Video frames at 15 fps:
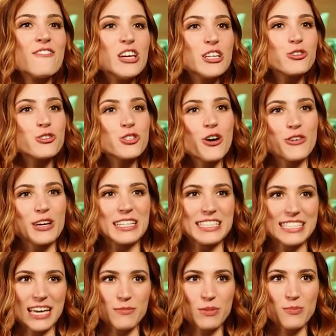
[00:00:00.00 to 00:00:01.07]
Feature
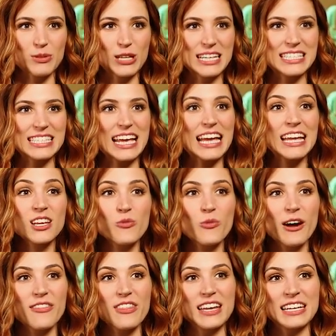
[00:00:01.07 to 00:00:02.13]
tokens can be placed
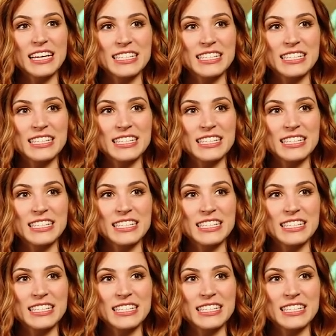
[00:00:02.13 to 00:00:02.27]
anywhere that